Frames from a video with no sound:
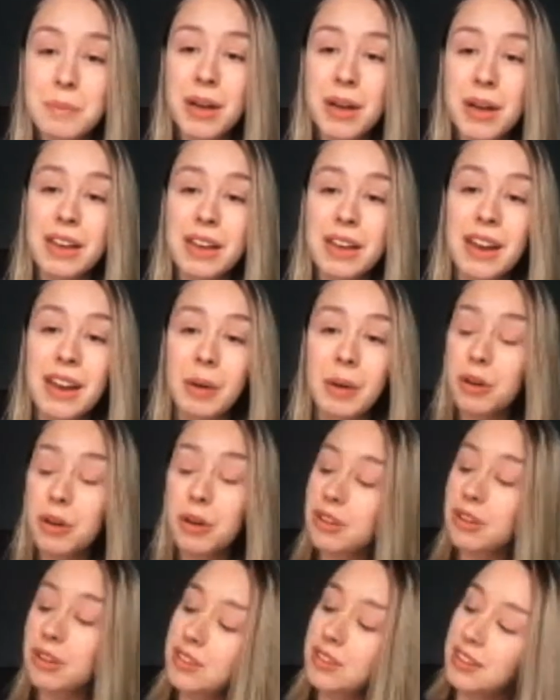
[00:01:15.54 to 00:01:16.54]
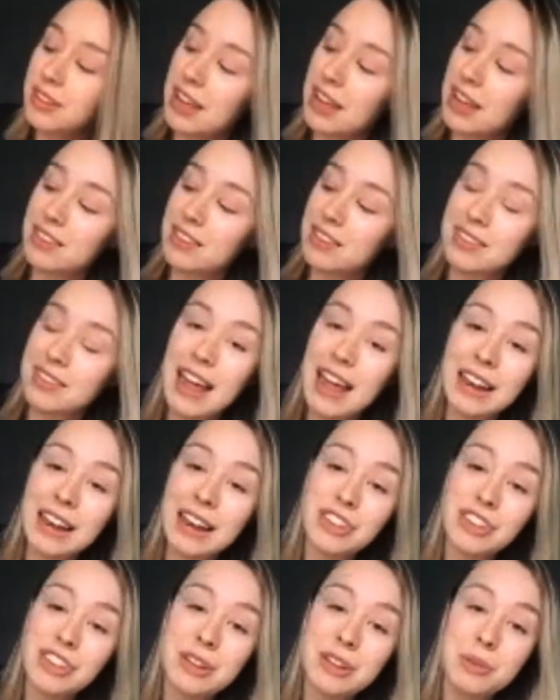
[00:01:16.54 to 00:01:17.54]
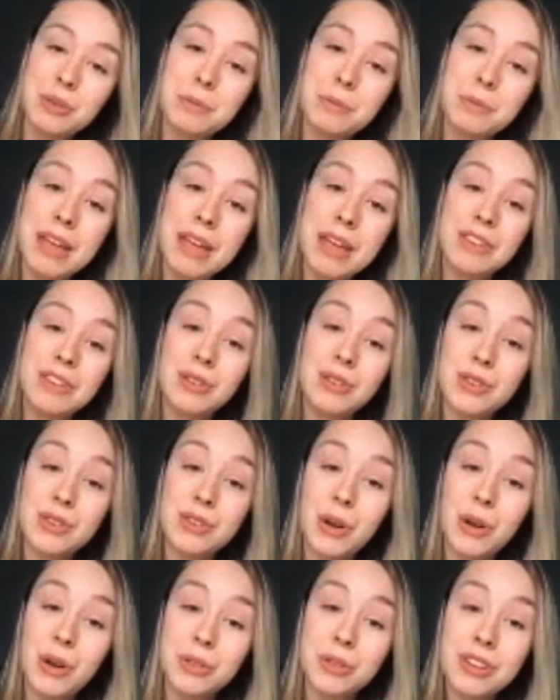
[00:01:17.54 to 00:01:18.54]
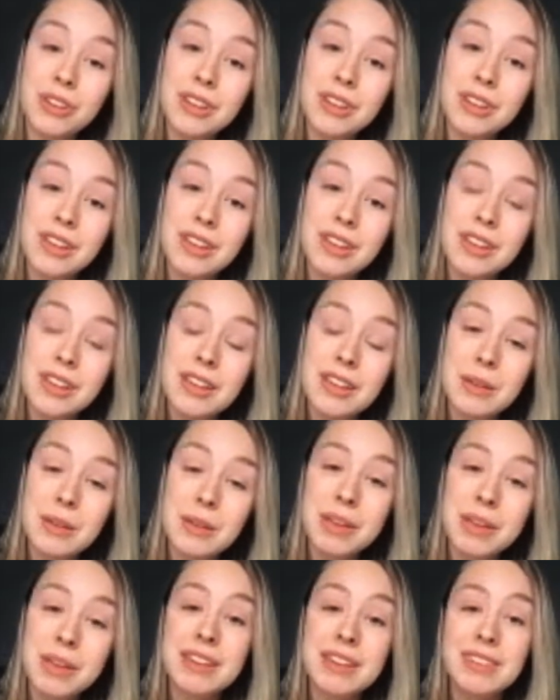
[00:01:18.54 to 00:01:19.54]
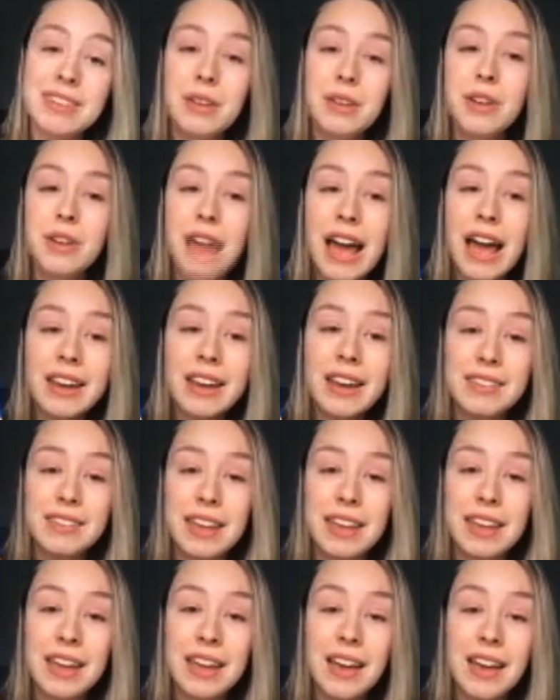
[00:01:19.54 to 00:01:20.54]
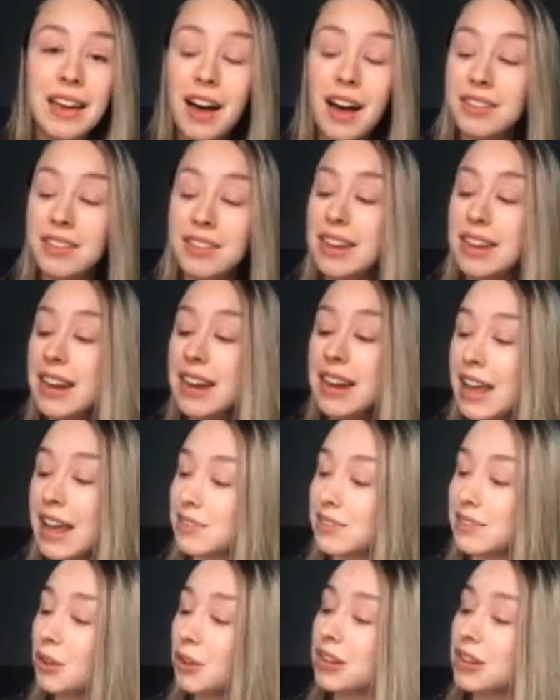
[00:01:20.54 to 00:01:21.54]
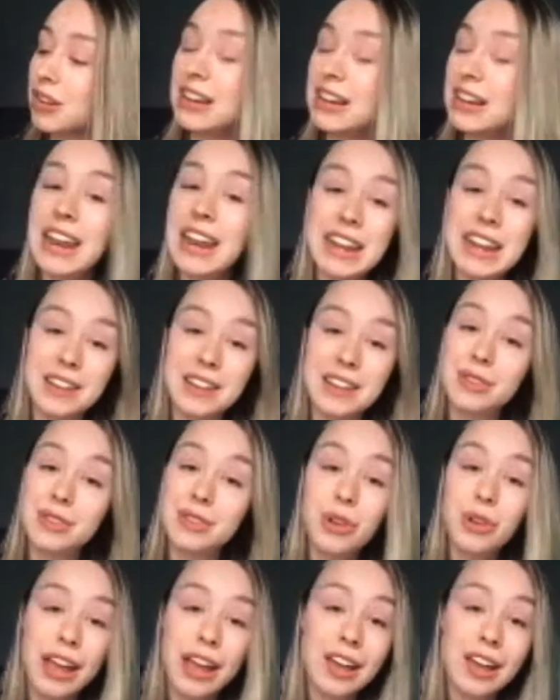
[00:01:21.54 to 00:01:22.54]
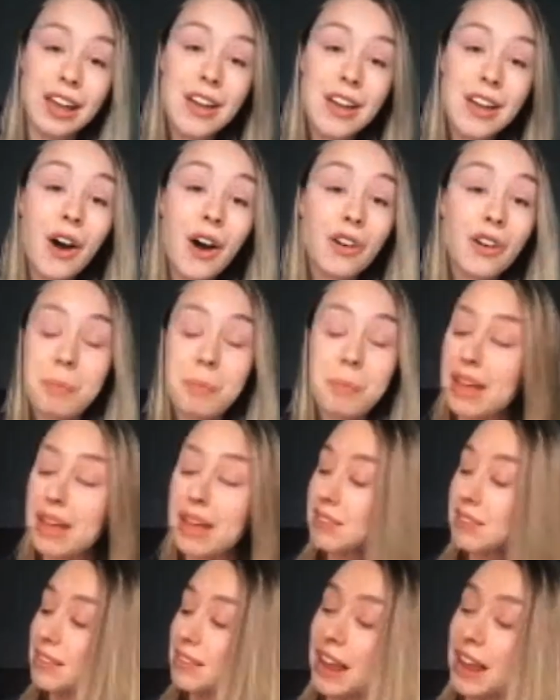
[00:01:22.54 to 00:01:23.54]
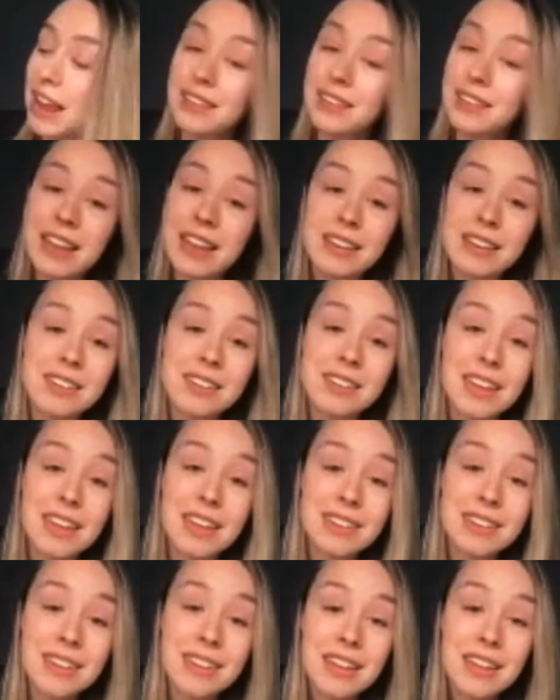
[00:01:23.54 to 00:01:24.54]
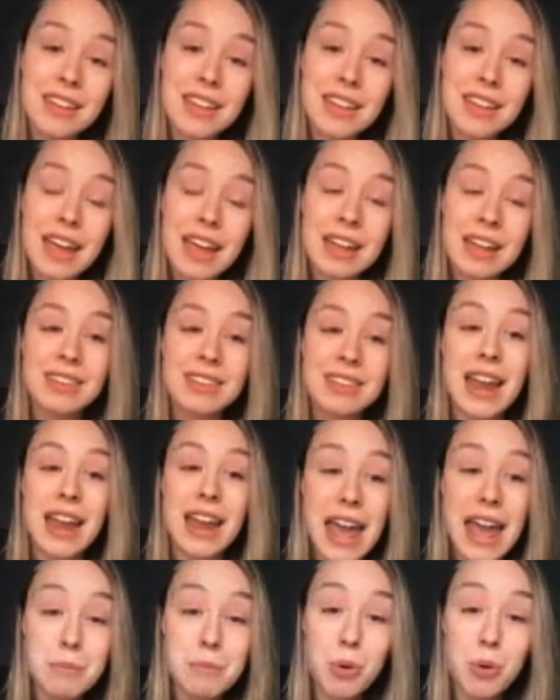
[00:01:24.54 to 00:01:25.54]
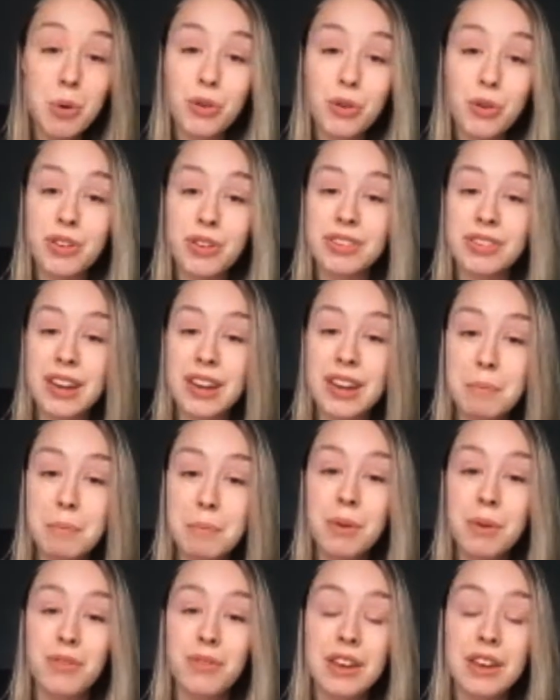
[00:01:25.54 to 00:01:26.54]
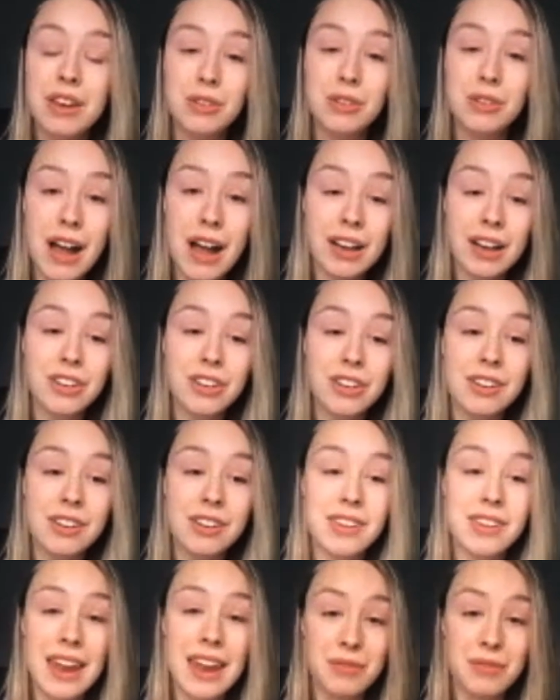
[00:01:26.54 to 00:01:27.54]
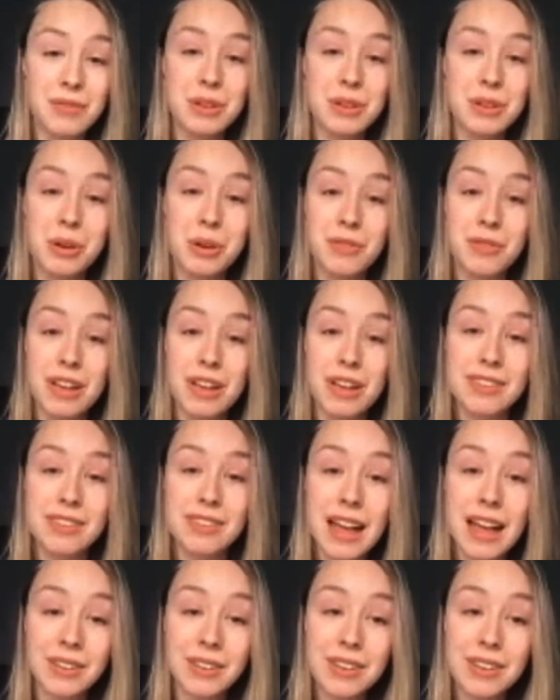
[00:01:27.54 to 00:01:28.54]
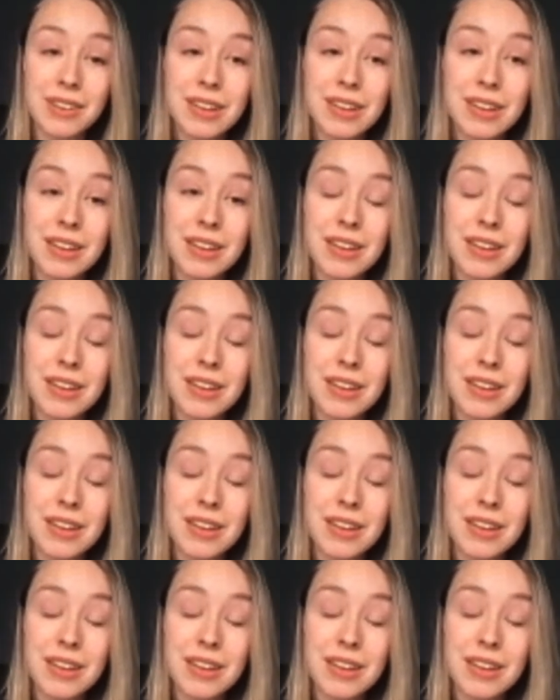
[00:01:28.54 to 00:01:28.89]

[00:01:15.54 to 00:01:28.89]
But I want you to take this analogy with a pinch of salt, because in reality, our DNA is not a linear string of bases like sentences. It's an amorphous lump of interactions in every one of our cells.